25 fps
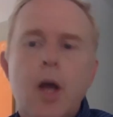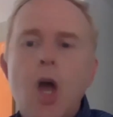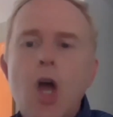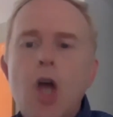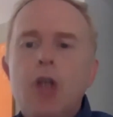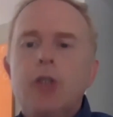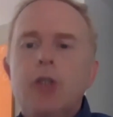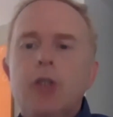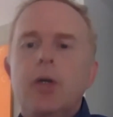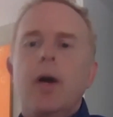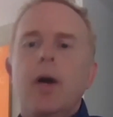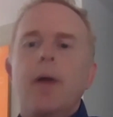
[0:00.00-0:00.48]

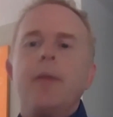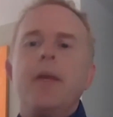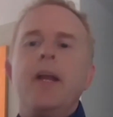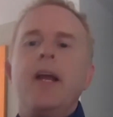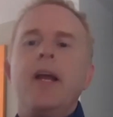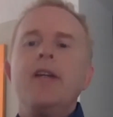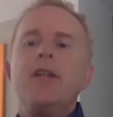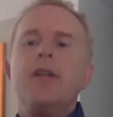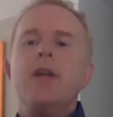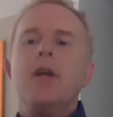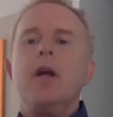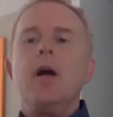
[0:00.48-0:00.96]
So I'm going
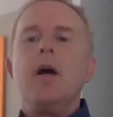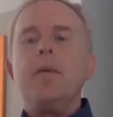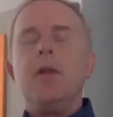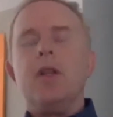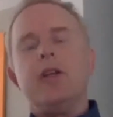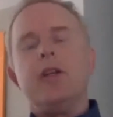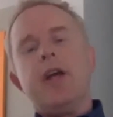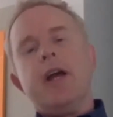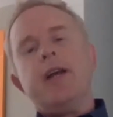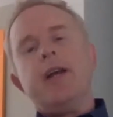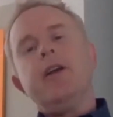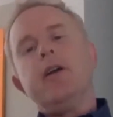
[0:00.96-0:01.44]
to ask you a couple
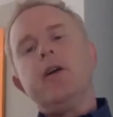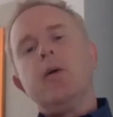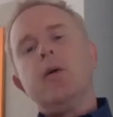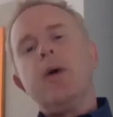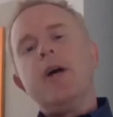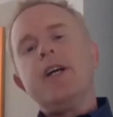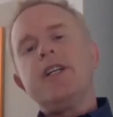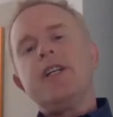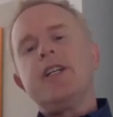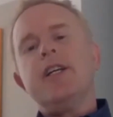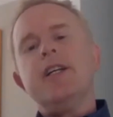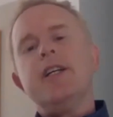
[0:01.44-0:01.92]
of technical
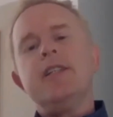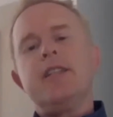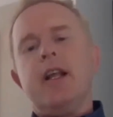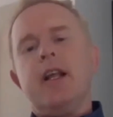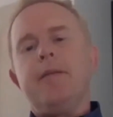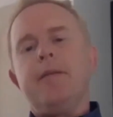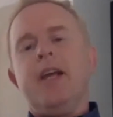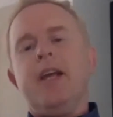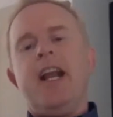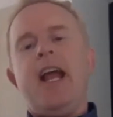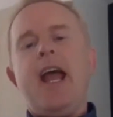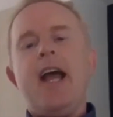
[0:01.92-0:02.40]
questions,
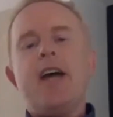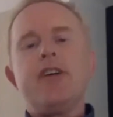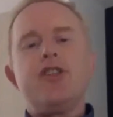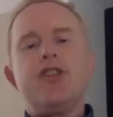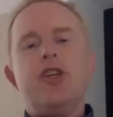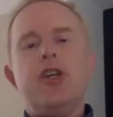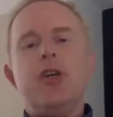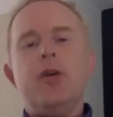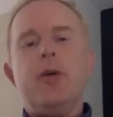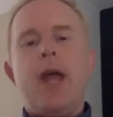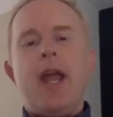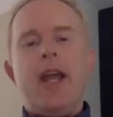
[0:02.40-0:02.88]
and I'm going to
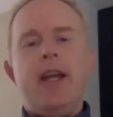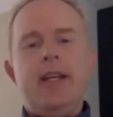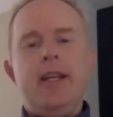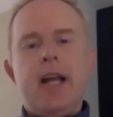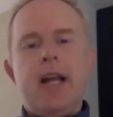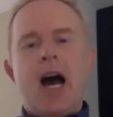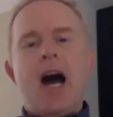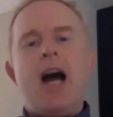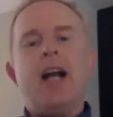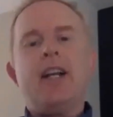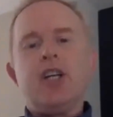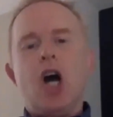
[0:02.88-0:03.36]
ask you a
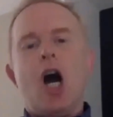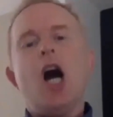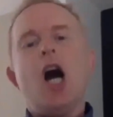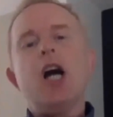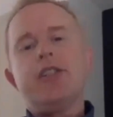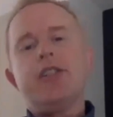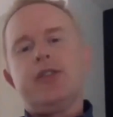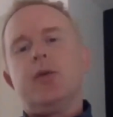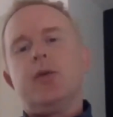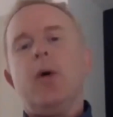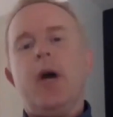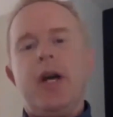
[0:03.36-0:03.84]
not
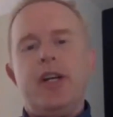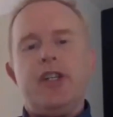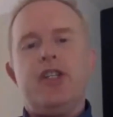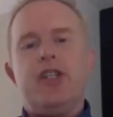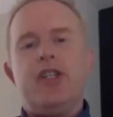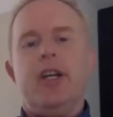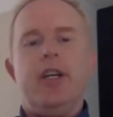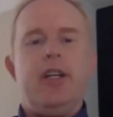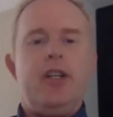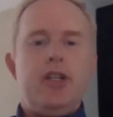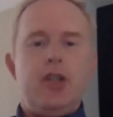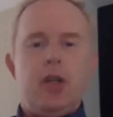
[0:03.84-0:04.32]
cost
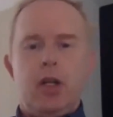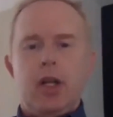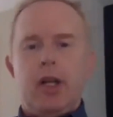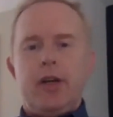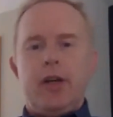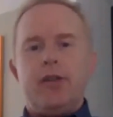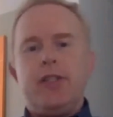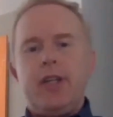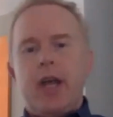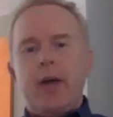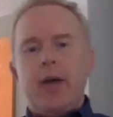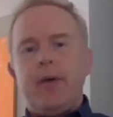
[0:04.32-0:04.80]
question, and you'll
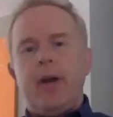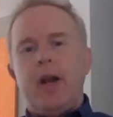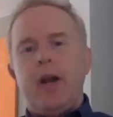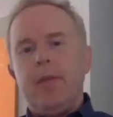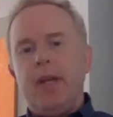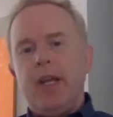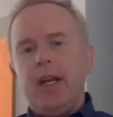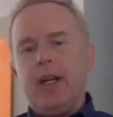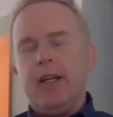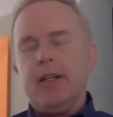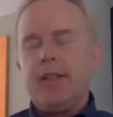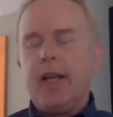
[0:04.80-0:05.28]
understand what I
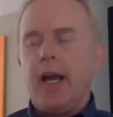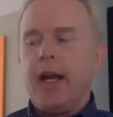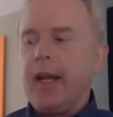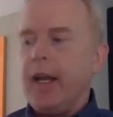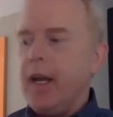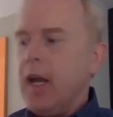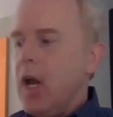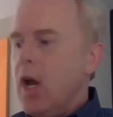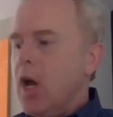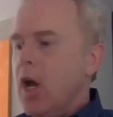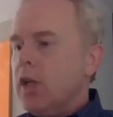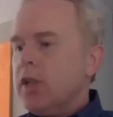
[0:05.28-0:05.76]
mean in a
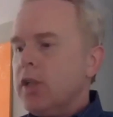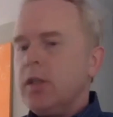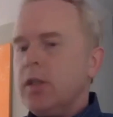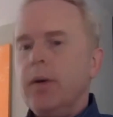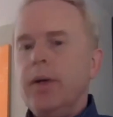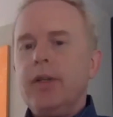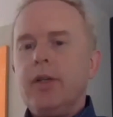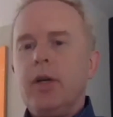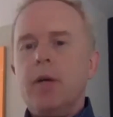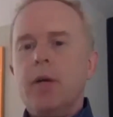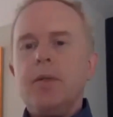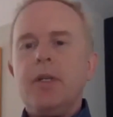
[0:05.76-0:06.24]
second. So
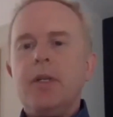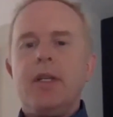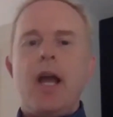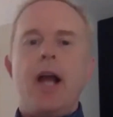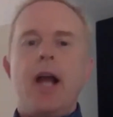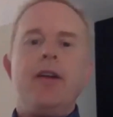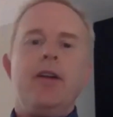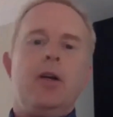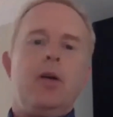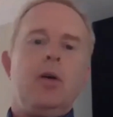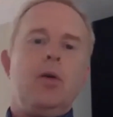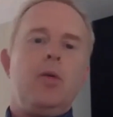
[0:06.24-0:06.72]
in terms of
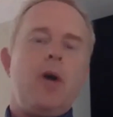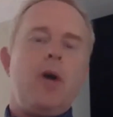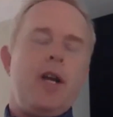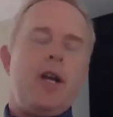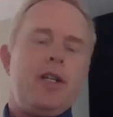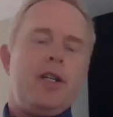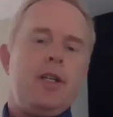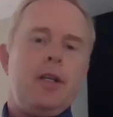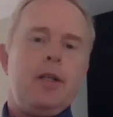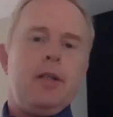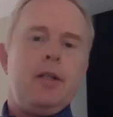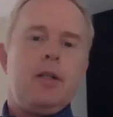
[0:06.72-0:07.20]
technical
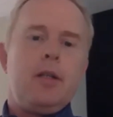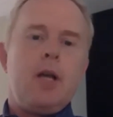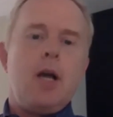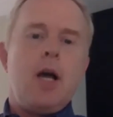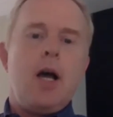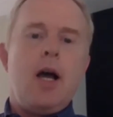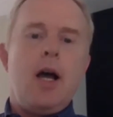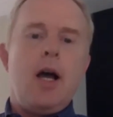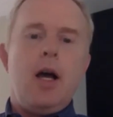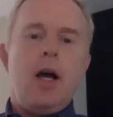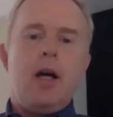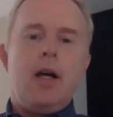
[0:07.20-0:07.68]
questions,
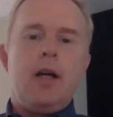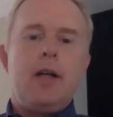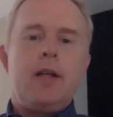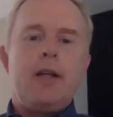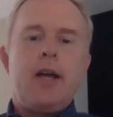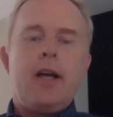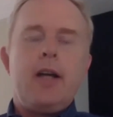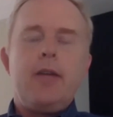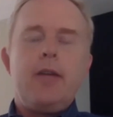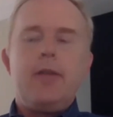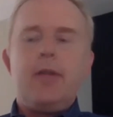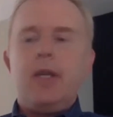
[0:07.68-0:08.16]

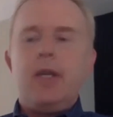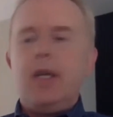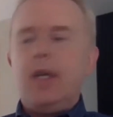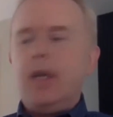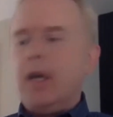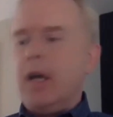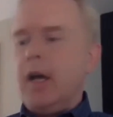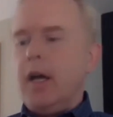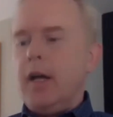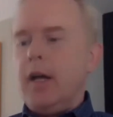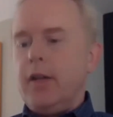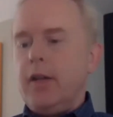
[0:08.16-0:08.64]
kind of
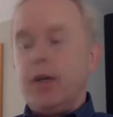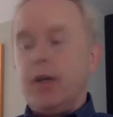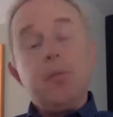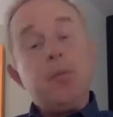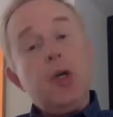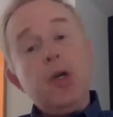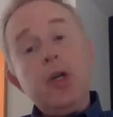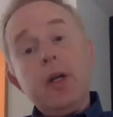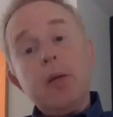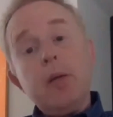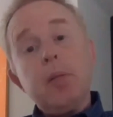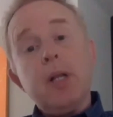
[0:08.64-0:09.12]
the
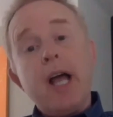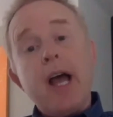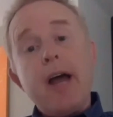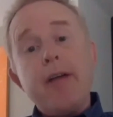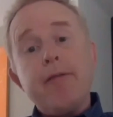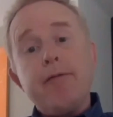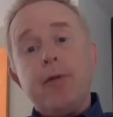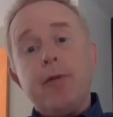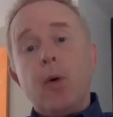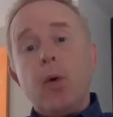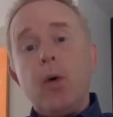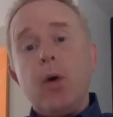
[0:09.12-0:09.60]
computing
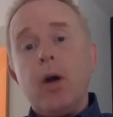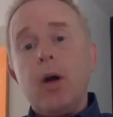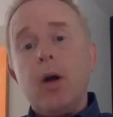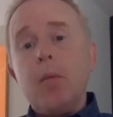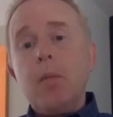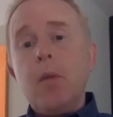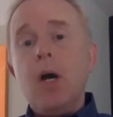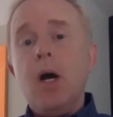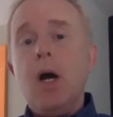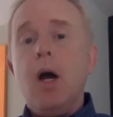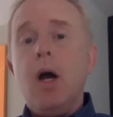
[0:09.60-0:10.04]
platform,